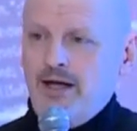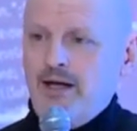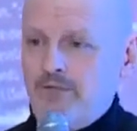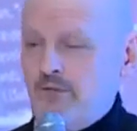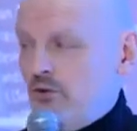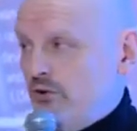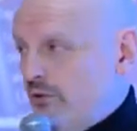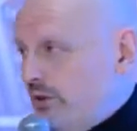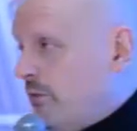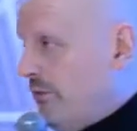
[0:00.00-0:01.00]
If you're
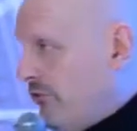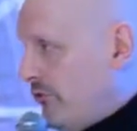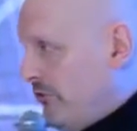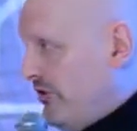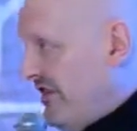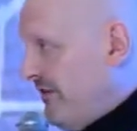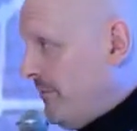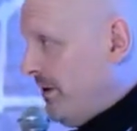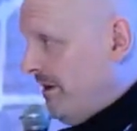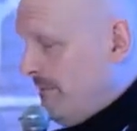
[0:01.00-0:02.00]
doing open source to save
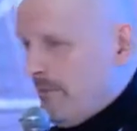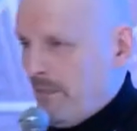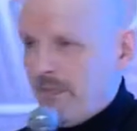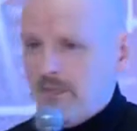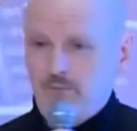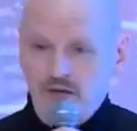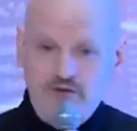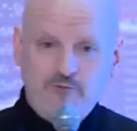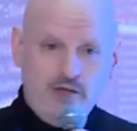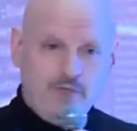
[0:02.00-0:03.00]
money, believe